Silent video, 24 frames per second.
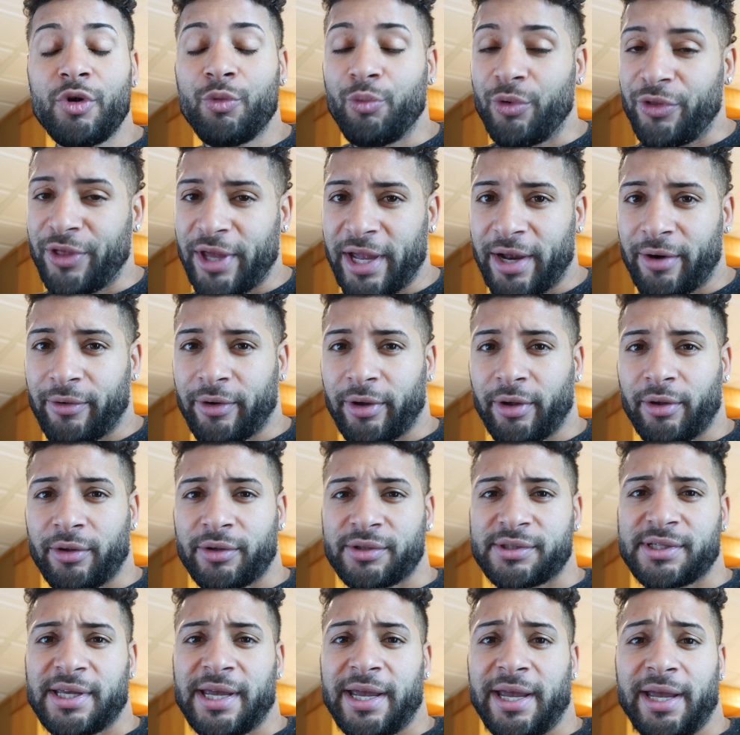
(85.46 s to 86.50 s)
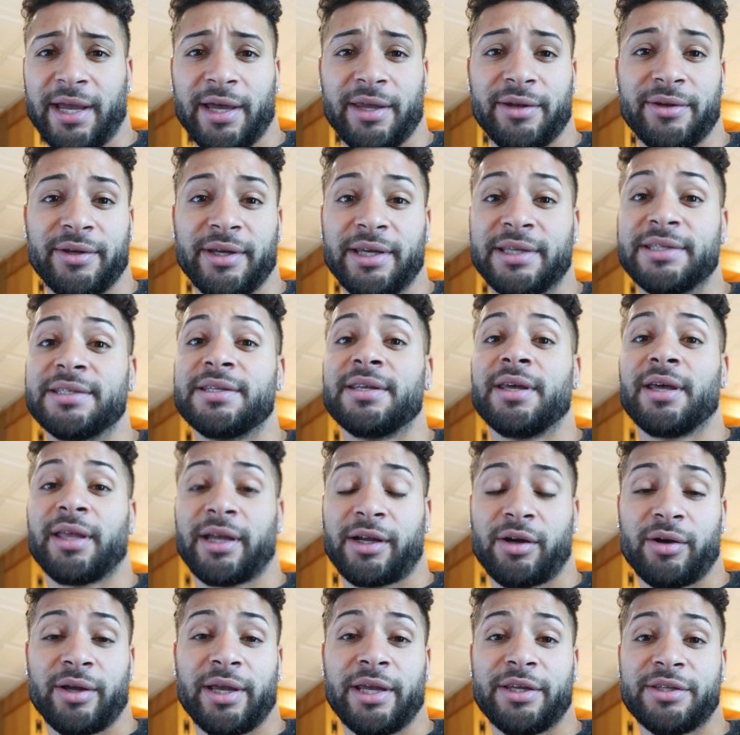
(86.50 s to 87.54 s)
with aerials and
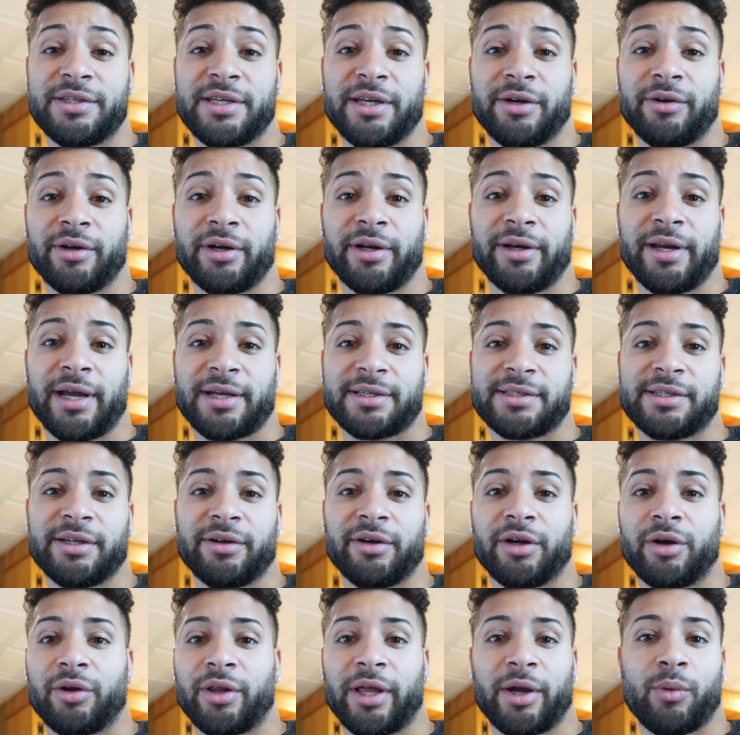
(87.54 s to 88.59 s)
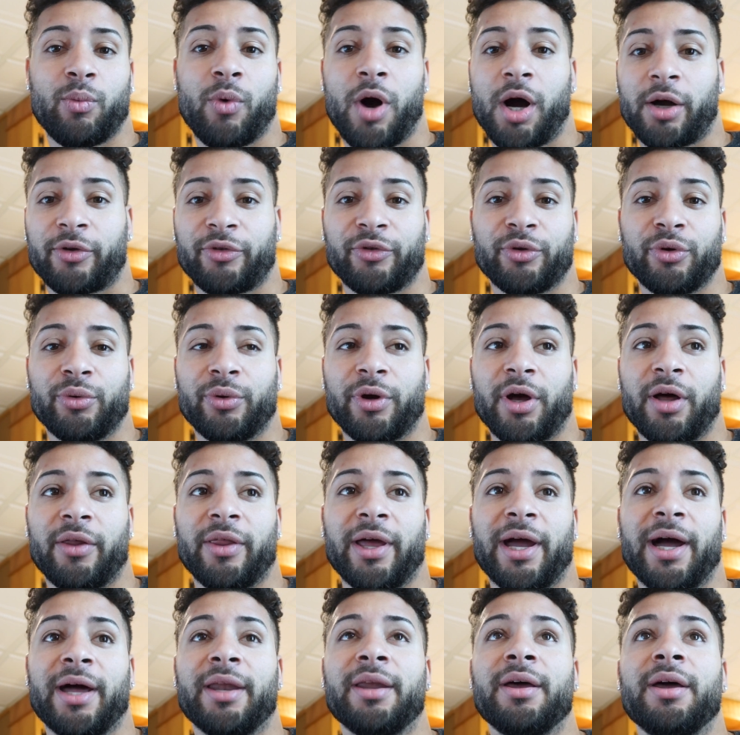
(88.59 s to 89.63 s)
like an interior and exterior, like walkthrough and all
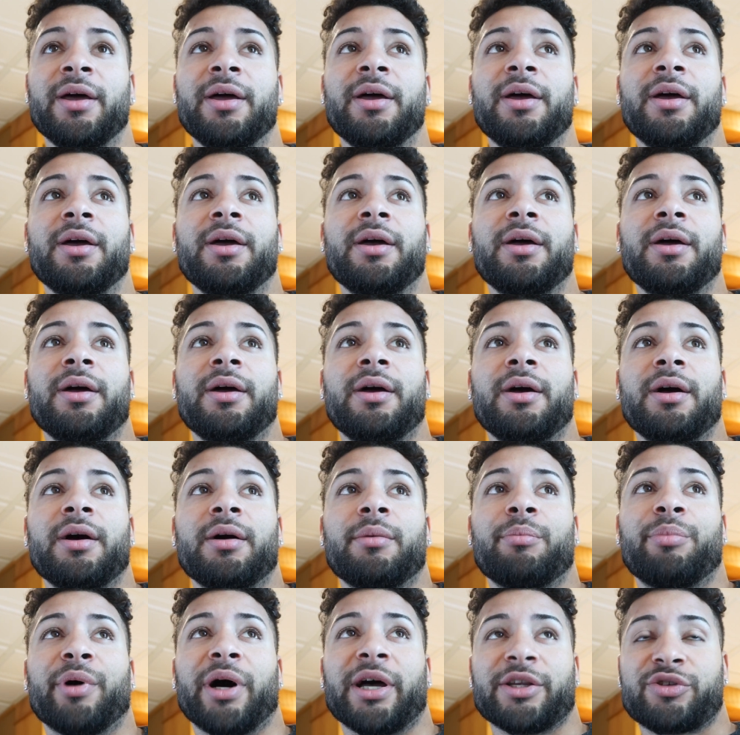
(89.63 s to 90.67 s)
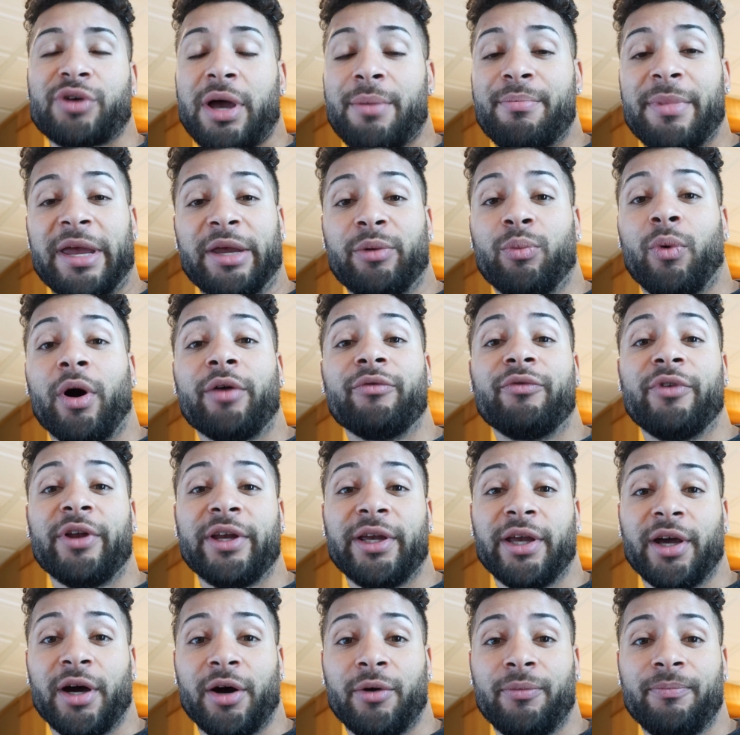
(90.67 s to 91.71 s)
that. But so I made one
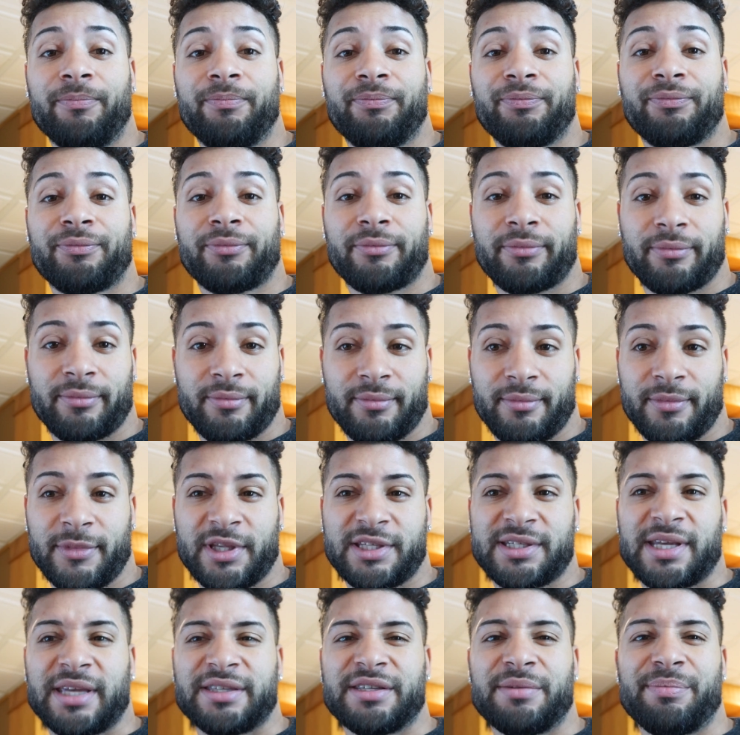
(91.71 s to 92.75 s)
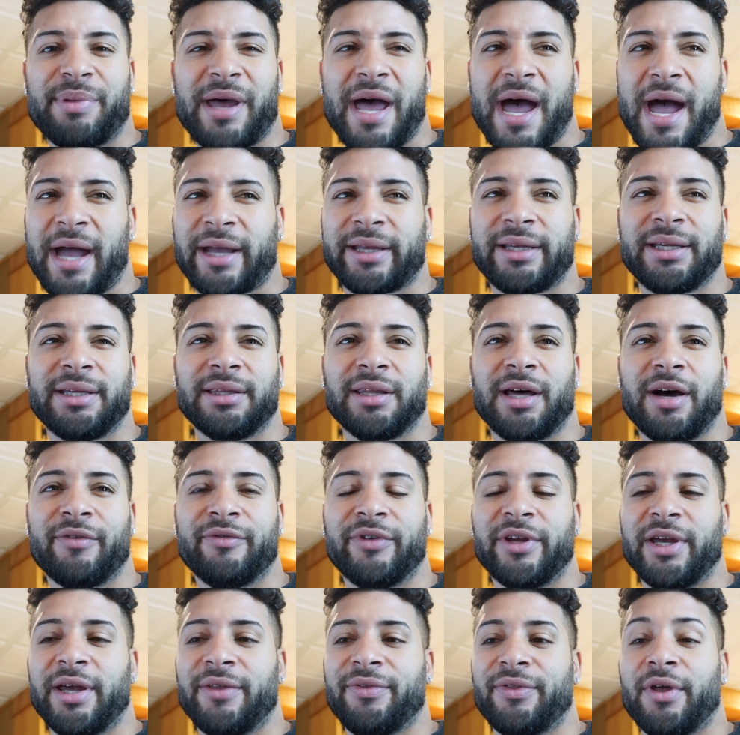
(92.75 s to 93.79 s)
video, sent it back. He
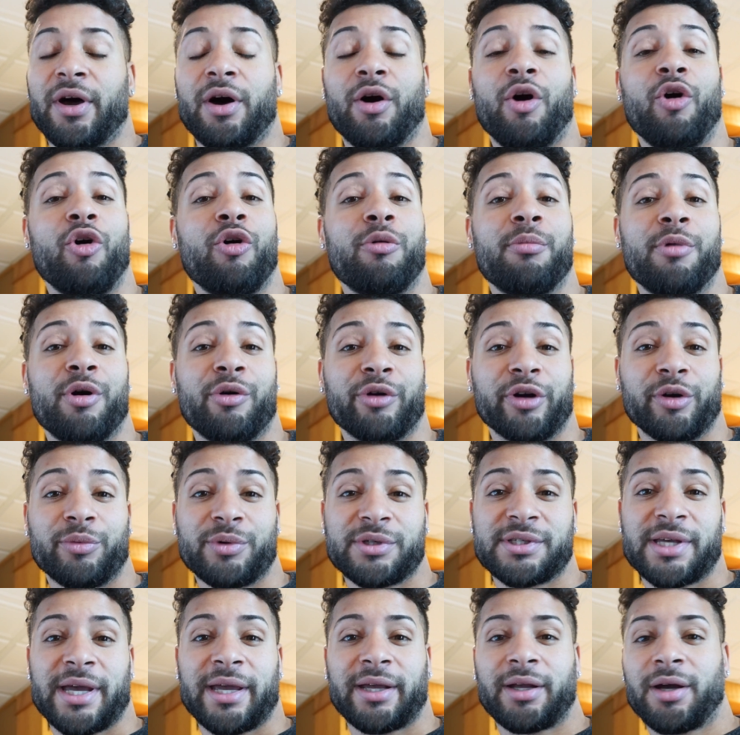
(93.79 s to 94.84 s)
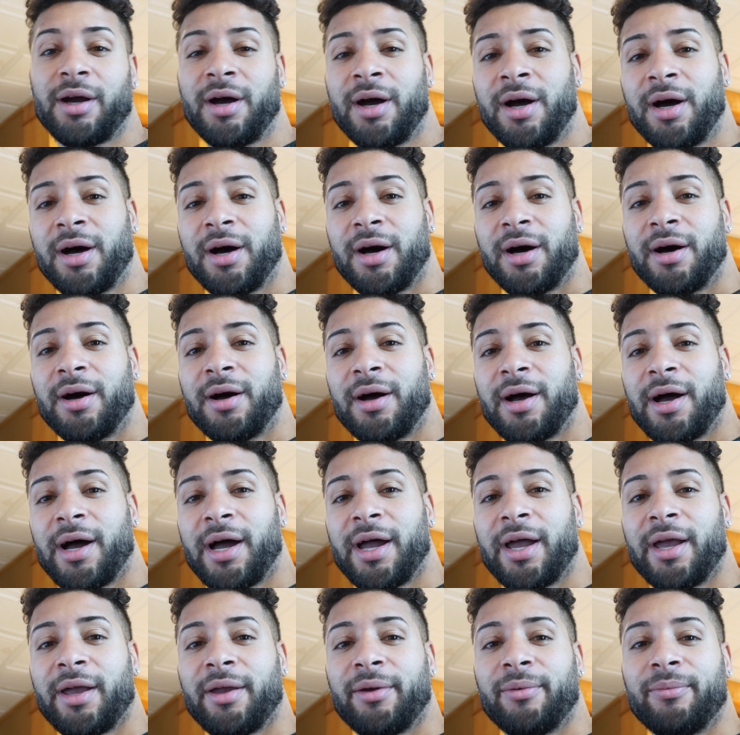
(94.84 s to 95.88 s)
loved it. The homeowner was like, huh,
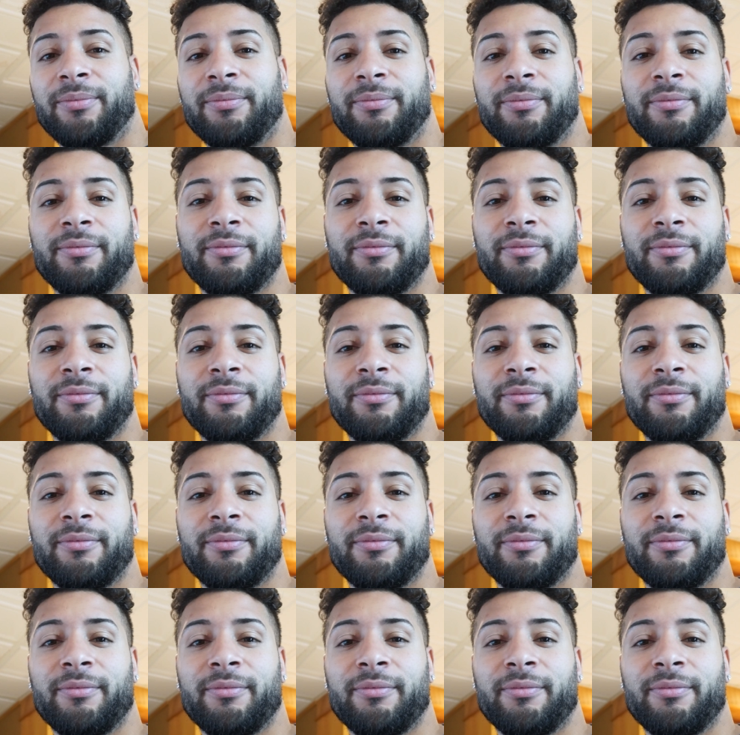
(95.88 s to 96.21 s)
I